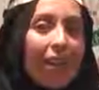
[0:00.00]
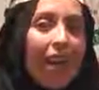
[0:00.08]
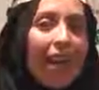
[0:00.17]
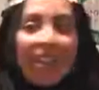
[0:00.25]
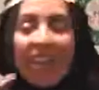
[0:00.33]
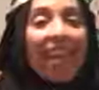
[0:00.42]

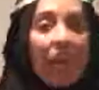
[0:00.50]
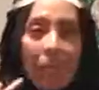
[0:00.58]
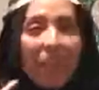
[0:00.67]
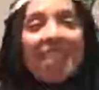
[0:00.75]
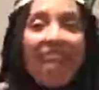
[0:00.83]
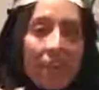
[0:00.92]
I think I want
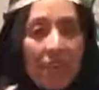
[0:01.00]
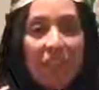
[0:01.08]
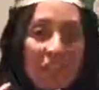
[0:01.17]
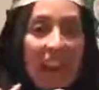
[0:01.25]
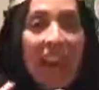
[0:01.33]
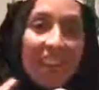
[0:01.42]
to take my
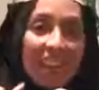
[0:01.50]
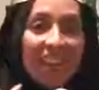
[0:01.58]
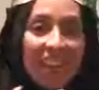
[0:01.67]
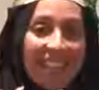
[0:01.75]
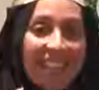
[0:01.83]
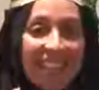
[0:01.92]
Shahada.
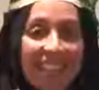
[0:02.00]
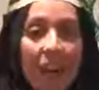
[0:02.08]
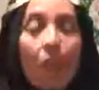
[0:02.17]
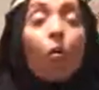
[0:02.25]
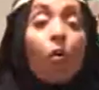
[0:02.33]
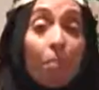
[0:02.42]

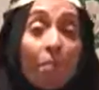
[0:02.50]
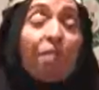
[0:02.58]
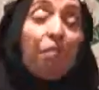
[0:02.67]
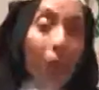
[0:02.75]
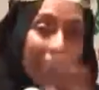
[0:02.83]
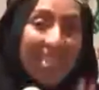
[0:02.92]
Well,
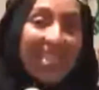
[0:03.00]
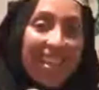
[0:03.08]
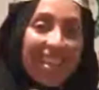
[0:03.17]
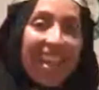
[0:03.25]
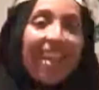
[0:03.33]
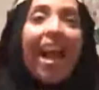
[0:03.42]
before I said
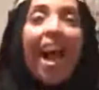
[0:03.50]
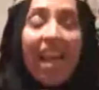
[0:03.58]
that, I